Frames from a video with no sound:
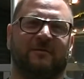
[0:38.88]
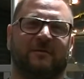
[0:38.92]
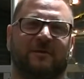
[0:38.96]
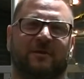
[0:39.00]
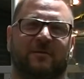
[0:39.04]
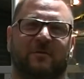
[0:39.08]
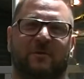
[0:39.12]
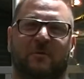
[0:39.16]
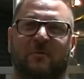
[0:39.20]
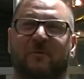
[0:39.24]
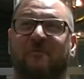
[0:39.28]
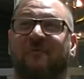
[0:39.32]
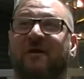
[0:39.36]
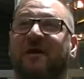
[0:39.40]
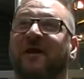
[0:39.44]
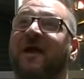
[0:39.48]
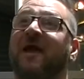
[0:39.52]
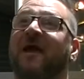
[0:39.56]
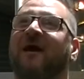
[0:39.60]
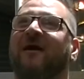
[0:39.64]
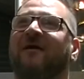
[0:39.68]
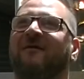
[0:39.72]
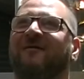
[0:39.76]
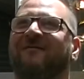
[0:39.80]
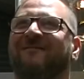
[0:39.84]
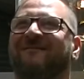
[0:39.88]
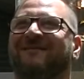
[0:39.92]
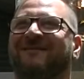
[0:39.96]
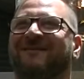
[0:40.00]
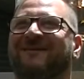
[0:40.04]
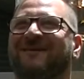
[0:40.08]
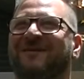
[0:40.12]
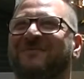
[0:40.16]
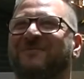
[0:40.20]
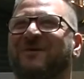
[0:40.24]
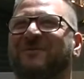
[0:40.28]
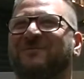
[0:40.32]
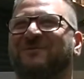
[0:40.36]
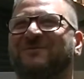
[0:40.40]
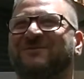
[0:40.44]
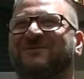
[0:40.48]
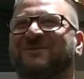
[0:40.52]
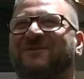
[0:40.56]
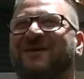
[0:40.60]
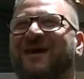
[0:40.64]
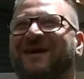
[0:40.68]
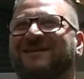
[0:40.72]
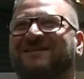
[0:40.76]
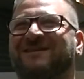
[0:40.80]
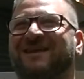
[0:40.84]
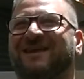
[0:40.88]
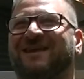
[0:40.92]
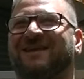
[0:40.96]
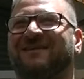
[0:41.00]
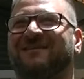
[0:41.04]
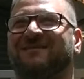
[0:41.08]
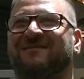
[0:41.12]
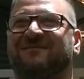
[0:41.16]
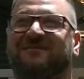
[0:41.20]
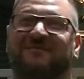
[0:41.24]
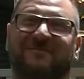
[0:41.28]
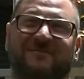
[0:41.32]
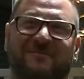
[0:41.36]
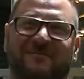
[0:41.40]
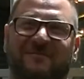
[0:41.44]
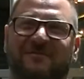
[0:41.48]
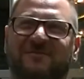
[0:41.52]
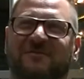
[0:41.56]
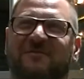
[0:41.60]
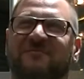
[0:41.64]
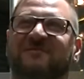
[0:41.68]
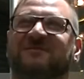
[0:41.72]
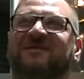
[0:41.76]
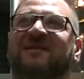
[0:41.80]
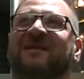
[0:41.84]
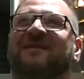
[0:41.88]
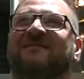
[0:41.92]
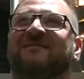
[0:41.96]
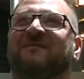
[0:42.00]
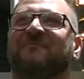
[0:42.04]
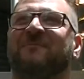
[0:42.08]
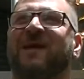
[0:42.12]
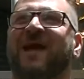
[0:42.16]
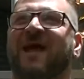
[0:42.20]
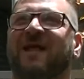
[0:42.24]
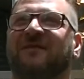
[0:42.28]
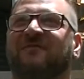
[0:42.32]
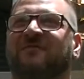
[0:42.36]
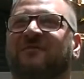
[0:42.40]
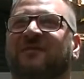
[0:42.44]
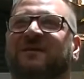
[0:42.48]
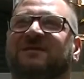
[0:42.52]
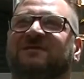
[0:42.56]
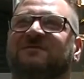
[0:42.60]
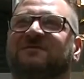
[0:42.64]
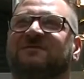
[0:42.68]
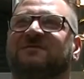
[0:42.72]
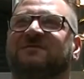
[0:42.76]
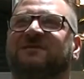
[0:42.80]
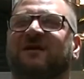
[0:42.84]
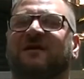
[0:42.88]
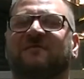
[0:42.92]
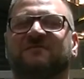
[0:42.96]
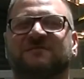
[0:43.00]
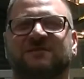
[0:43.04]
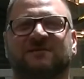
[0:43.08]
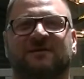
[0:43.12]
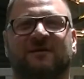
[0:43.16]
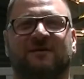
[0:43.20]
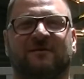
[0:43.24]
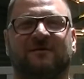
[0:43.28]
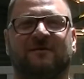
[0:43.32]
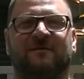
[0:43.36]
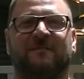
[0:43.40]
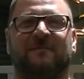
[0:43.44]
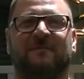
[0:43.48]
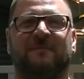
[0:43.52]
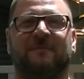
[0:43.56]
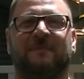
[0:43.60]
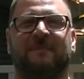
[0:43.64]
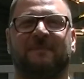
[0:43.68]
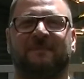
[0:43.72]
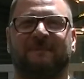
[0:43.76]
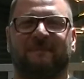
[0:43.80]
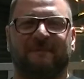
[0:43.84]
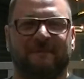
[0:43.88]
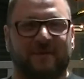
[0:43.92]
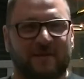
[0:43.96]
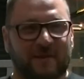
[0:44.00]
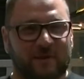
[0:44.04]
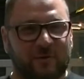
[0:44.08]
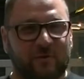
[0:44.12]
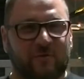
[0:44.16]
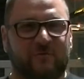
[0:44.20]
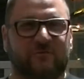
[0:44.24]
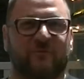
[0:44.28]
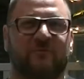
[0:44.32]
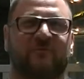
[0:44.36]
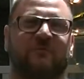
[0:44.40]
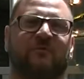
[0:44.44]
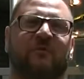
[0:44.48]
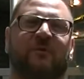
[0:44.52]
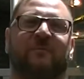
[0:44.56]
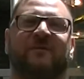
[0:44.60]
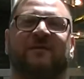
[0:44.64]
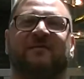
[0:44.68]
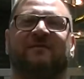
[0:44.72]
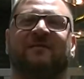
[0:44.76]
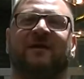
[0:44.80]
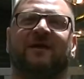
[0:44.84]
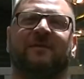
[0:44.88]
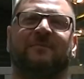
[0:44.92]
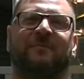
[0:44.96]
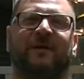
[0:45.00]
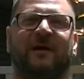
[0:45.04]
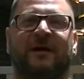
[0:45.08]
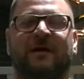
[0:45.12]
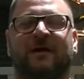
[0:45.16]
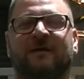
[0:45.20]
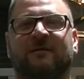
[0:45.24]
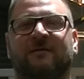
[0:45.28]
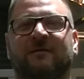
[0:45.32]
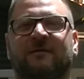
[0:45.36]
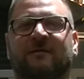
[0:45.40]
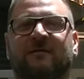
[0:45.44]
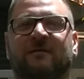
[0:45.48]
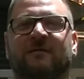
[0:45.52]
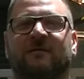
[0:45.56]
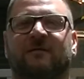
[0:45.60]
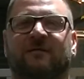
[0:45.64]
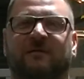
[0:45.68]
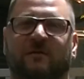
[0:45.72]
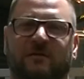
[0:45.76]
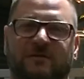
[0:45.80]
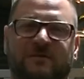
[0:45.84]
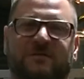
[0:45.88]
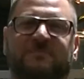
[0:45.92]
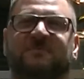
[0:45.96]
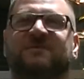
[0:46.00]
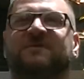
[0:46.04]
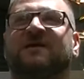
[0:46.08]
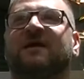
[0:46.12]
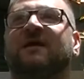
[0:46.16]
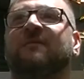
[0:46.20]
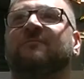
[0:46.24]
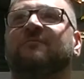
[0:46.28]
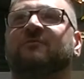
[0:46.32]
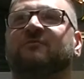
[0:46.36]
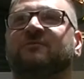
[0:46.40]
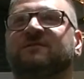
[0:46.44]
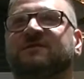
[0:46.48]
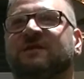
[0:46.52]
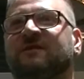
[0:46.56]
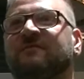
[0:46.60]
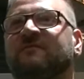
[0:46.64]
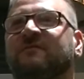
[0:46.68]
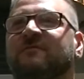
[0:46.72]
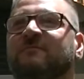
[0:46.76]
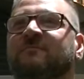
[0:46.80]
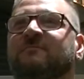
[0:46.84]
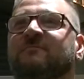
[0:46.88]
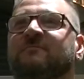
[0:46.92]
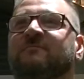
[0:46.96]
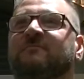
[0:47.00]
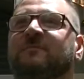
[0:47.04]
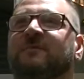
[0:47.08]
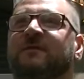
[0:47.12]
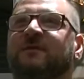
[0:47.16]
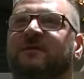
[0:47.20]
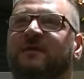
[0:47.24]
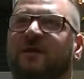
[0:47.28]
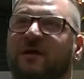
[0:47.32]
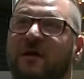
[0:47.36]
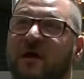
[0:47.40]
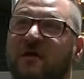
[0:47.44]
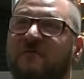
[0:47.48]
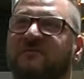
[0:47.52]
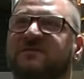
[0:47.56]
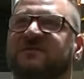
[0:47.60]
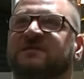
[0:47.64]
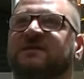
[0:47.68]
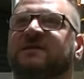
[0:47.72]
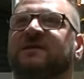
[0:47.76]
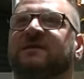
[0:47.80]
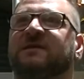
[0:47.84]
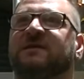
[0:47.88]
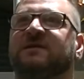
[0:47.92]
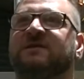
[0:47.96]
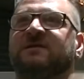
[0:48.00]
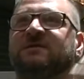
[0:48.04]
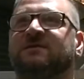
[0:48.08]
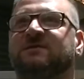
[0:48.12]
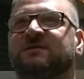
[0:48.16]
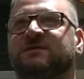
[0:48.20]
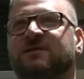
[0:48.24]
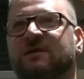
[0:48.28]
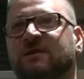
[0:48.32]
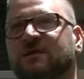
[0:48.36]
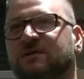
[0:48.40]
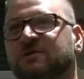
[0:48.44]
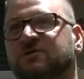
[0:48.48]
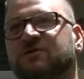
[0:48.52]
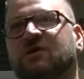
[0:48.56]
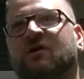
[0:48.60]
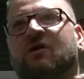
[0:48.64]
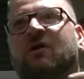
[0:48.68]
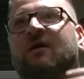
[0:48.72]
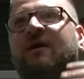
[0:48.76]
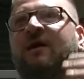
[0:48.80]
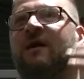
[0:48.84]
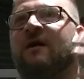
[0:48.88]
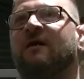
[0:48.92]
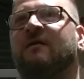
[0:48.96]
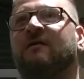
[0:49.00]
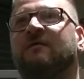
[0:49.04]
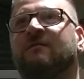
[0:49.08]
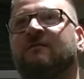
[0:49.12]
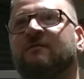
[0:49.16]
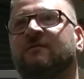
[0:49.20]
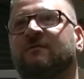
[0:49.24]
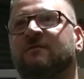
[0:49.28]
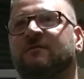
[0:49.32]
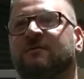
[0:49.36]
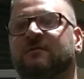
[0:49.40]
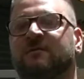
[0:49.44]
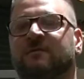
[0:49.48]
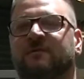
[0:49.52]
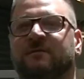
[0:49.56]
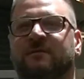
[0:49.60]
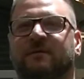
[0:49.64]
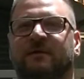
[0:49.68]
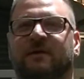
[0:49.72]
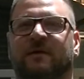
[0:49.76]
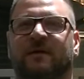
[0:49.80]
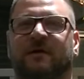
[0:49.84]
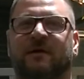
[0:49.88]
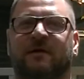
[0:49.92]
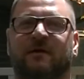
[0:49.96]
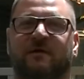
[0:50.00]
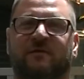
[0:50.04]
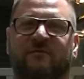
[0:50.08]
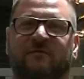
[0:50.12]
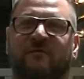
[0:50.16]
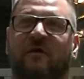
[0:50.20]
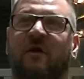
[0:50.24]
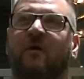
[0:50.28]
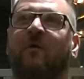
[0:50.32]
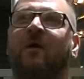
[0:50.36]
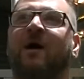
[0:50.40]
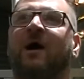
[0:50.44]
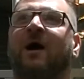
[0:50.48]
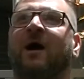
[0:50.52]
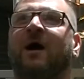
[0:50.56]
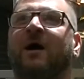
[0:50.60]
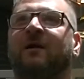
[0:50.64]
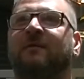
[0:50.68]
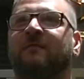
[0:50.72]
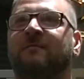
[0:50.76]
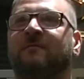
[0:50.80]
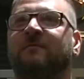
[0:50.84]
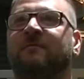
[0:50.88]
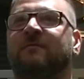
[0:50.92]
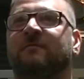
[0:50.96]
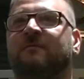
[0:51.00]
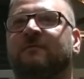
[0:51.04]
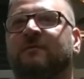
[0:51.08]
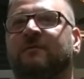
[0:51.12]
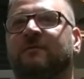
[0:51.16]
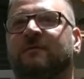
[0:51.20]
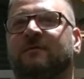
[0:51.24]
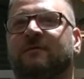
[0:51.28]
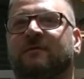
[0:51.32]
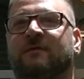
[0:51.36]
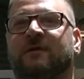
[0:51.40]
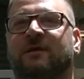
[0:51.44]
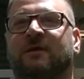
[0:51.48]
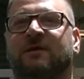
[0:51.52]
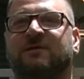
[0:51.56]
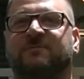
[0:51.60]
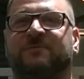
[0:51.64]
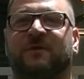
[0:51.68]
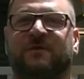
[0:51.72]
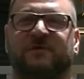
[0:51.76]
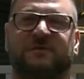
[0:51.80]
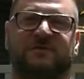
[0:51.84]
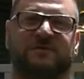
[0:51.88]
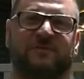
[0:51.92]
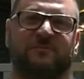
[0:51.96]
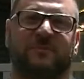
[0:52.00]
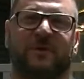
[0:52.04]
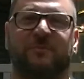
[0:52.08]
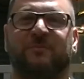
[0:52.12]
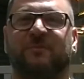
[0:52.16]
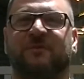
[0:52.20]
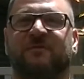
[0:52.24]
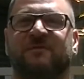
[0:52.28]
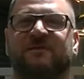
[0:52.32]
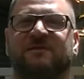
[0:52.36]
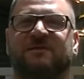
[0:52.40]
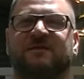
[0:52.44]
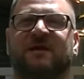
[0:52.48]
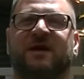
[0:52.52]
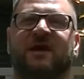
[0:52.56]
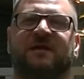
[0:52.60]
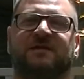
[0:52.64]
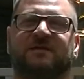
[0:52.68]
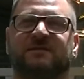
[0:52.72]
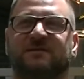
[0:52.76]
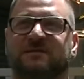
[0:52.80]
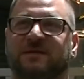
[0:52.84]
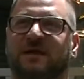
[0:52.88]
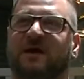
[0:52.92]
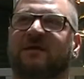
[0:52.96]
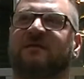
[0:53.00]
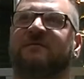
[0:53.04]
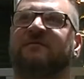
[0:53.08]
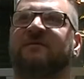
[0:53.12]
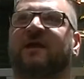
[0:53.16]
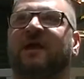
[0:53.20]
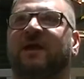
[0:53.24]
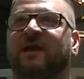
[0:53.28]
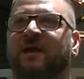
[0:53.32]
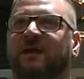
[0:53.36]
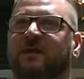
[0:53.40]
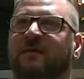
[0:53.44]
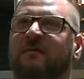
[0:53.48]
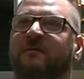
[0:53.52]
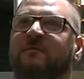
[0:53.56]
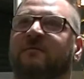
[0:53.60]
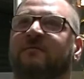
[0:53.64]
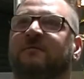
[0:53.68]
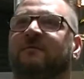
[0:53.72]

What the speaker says: when we ran out, people were still asking. There was obviously a demand for that sort of stuff, so I looked into it a bit deeper. Got some samples, sent them overseas, China, Taiwan. Spoke to some people in the States and started getting